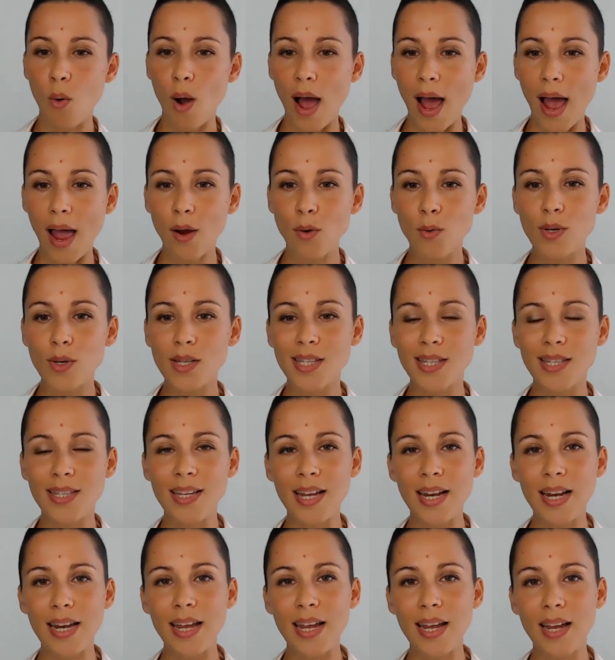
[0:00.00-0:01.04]
I was
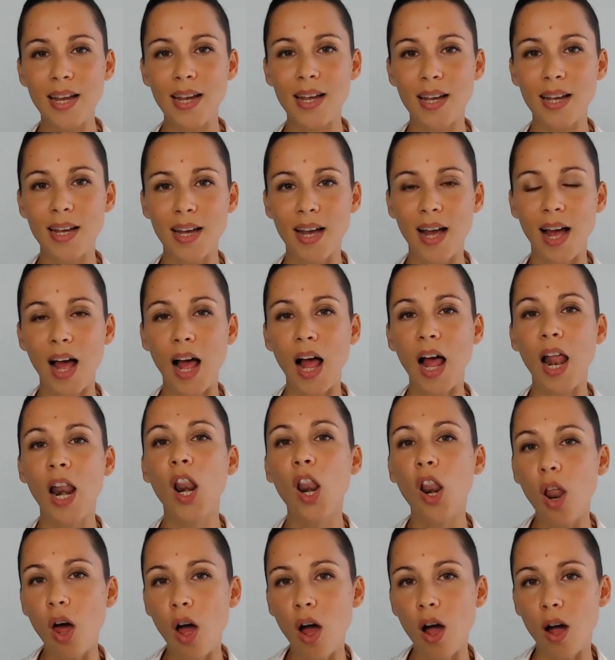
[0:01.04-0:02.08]
dealing a
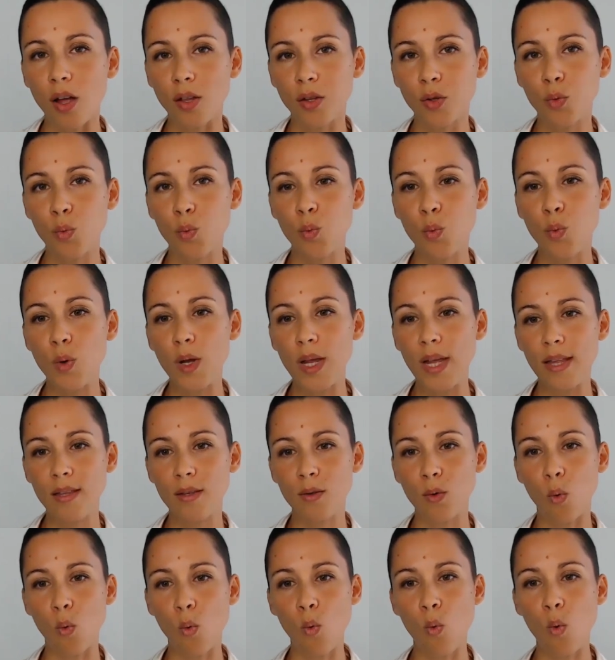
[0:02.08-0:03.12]
lot
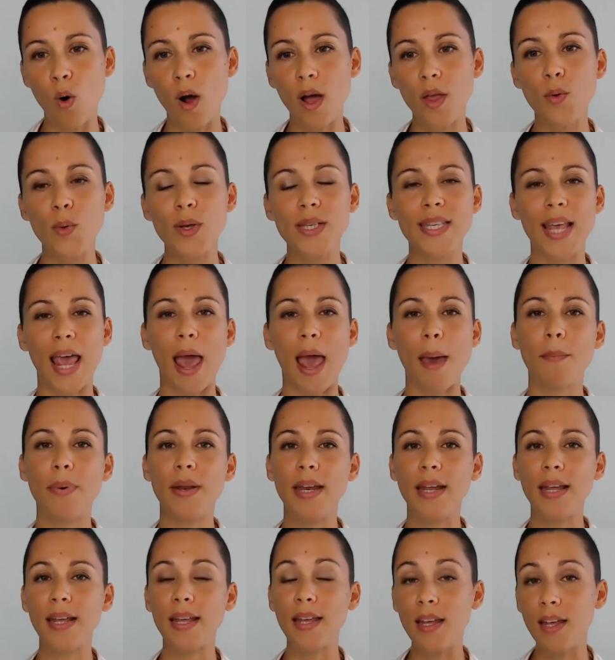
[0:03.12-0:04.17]
with what was
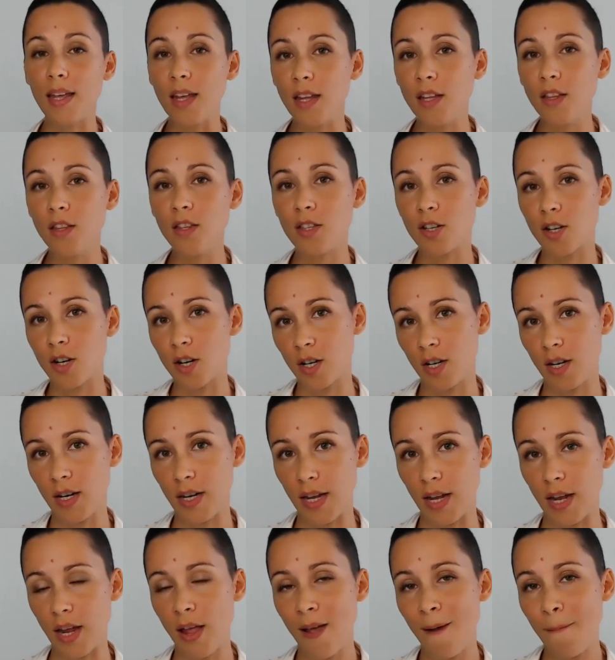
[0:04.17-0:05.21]
happening
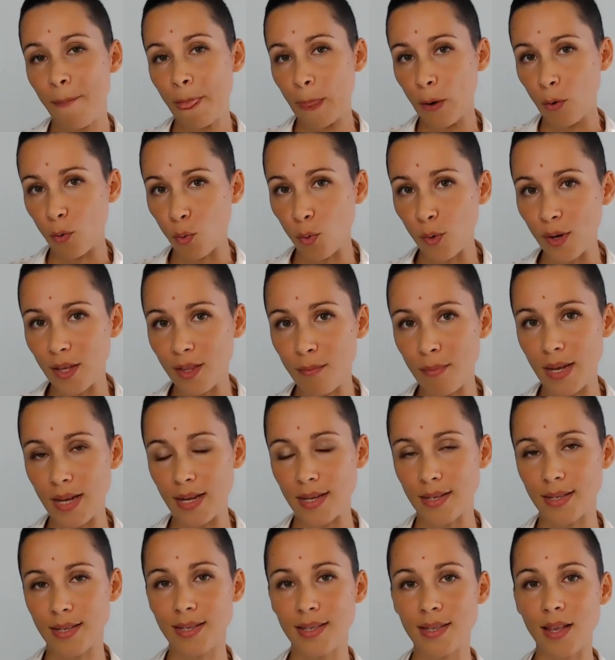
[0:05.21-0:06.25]
internally with
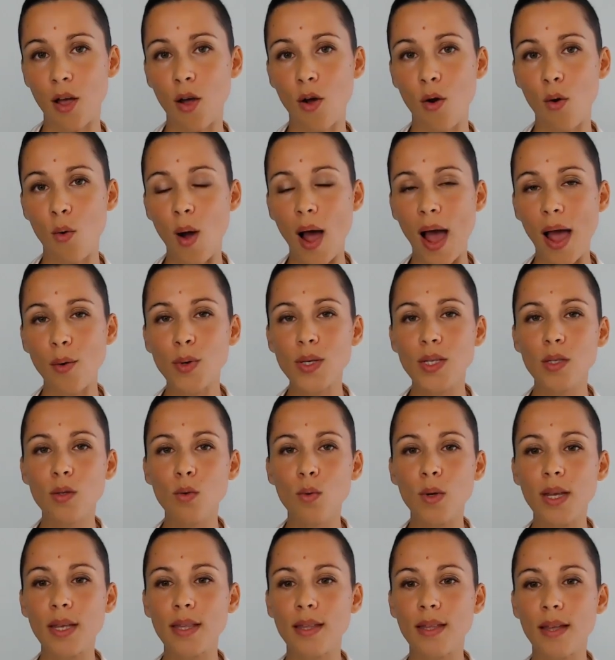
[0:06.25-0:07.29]
me. So I was
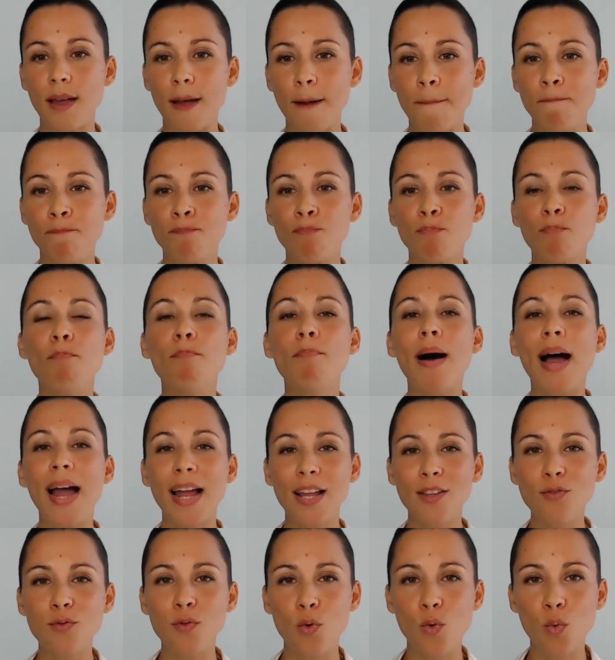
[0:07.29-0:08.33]
doing the
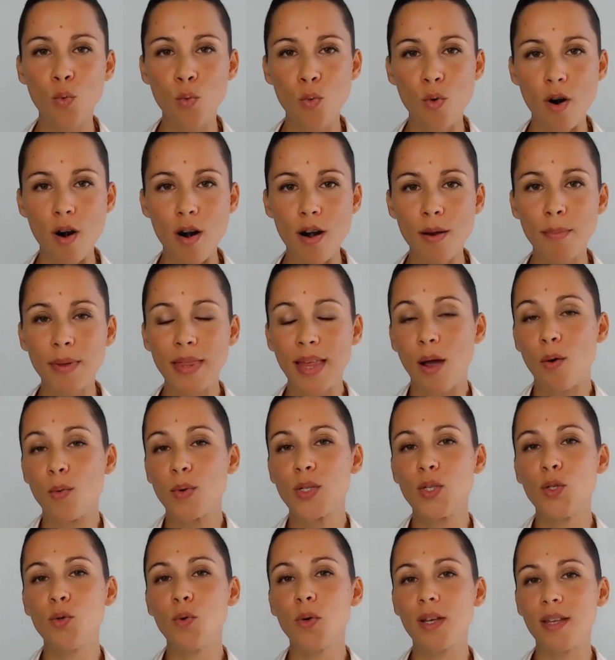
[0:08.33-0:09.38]
mindful work, but I
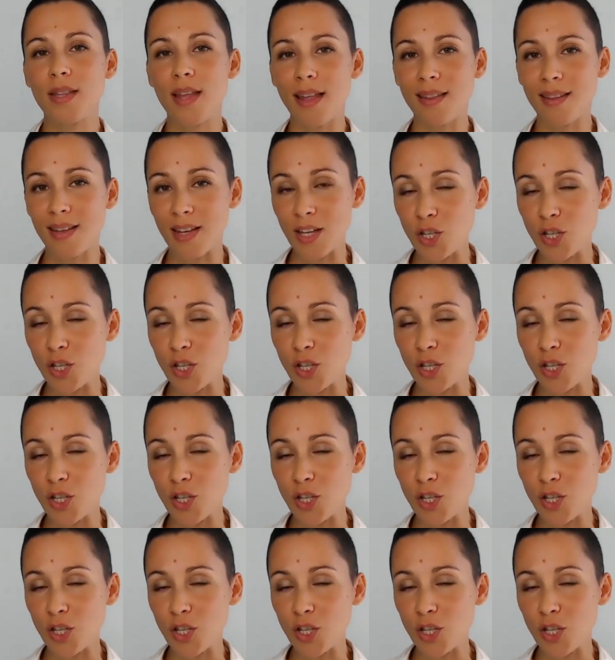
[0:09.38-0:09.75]
was doing that